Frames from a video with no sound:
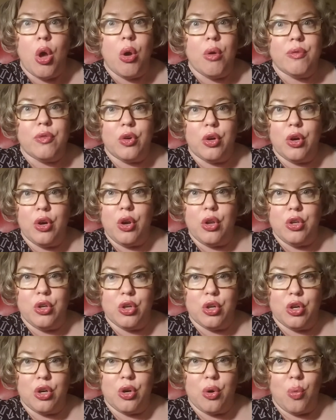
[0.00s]
over
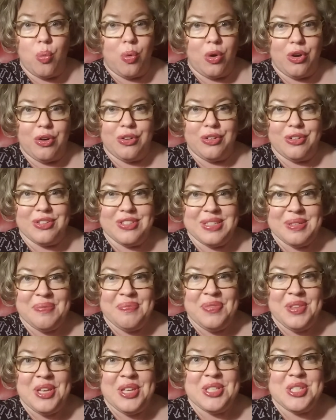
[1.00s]
your world
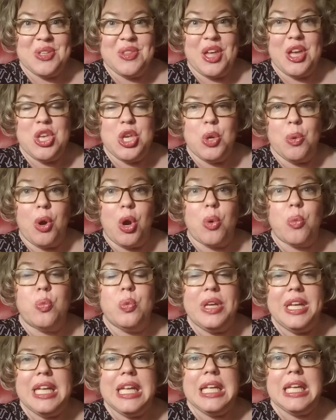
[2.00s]
so that you are
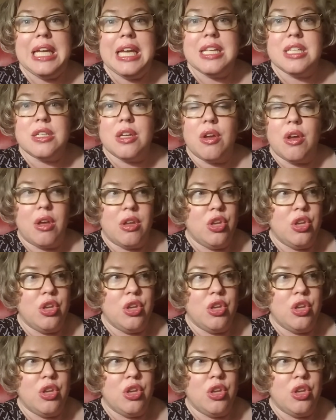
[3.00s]
reading it,